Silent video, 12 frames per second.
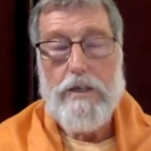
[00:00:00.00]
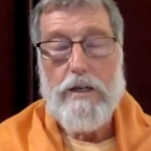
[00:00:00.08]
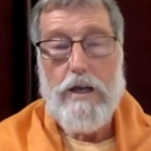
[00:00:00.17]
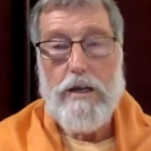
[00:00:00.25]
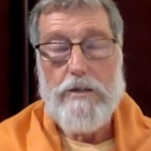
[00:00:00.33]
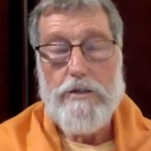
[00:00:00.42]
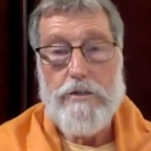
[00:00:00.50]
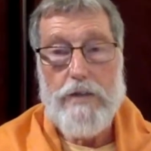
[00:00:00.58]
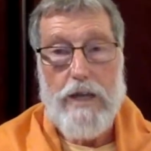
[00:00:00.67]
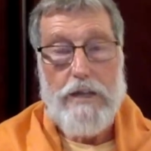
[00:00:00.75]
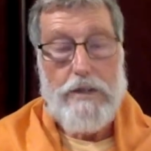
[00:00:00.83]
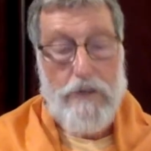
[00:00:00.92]
in Arjun's
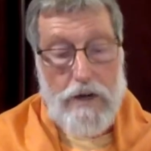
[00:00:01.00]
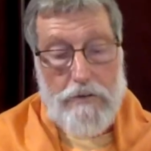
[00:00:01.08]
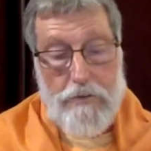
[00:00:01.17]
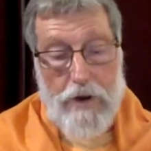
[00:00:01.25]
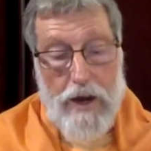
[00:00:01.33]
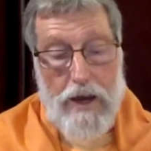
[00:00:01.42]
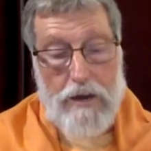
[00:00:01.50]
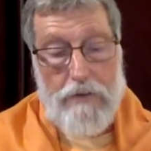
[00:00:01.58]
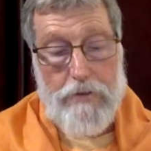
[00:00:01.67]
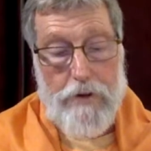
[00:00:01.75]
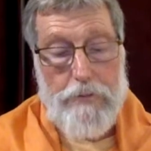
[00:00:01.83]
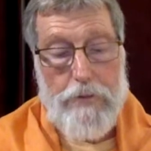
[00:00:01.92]
case, not flying
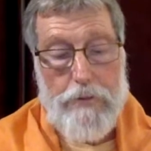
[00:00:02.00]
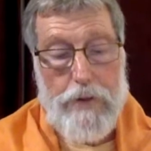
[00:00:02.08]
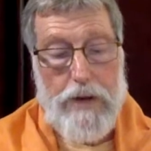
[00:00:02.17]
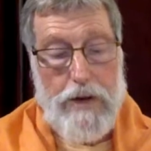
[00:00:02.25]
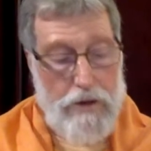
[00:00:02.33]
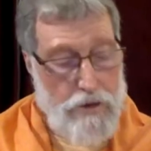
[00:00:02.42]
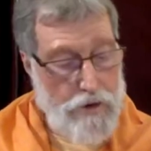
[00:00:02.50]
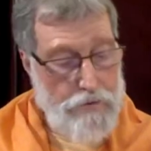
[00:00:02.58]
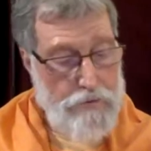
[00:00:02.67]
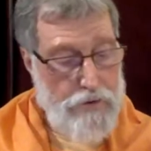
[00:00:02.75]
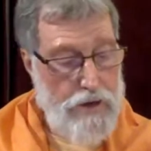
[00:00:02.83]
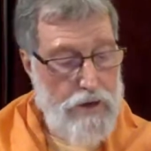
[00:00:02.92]
from the battle, not
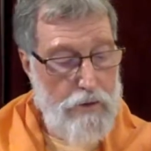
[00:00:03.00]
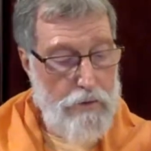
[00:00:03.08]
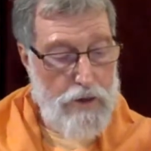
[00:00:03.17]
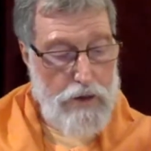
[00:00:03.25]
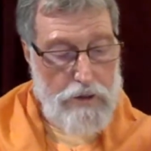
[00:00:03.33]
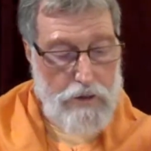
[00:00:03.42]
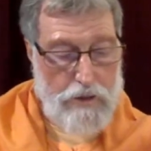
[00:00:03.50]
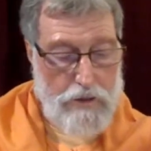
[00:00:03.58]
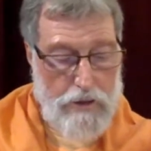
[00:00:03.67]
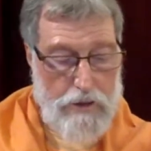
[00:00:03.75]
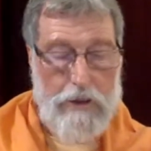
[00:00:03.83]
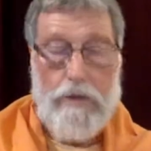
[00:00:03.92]
fleeing away, not
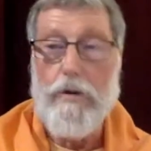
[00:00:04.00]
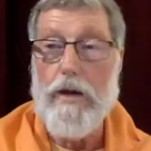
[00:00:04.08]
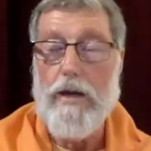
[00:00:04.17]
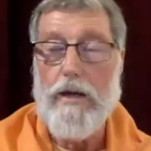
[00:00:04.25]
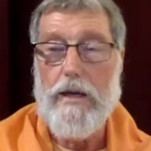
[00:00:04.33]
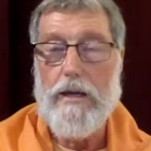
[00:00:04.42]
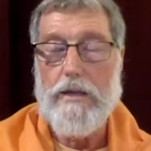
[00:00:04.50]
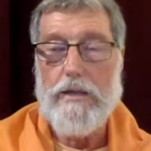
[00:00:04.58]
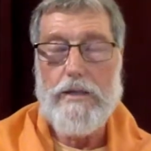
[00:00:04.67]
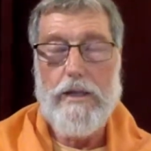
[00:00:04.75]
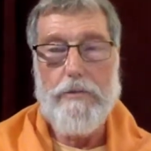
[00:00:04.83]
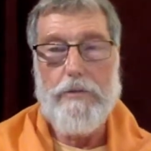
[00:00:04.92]
running away, and the
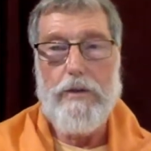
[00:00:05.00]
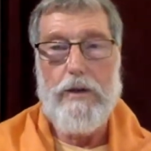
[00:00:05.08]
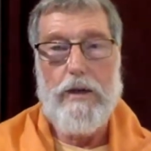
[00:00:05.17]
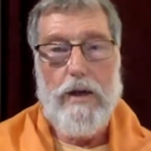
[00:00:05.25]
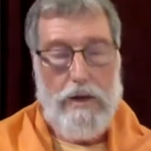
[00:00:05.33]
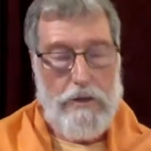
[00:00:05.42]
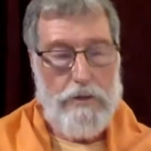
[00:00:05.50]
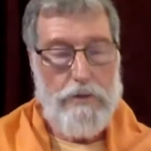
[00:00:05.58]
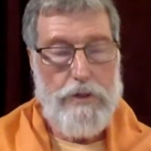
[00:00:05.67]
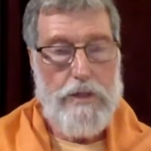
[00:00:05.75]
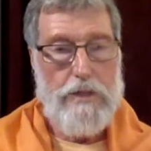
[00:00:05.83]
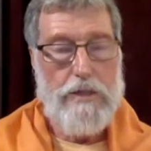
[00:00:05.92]
same thing, our
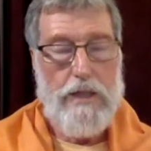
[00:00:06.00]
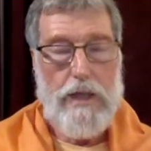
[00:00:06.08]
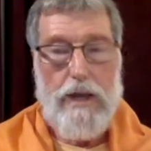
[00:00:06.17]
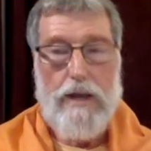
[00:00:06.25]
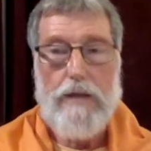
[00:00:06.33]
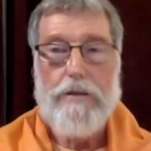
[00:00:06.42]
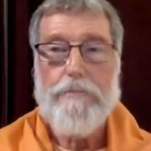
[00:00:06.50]
duty is there.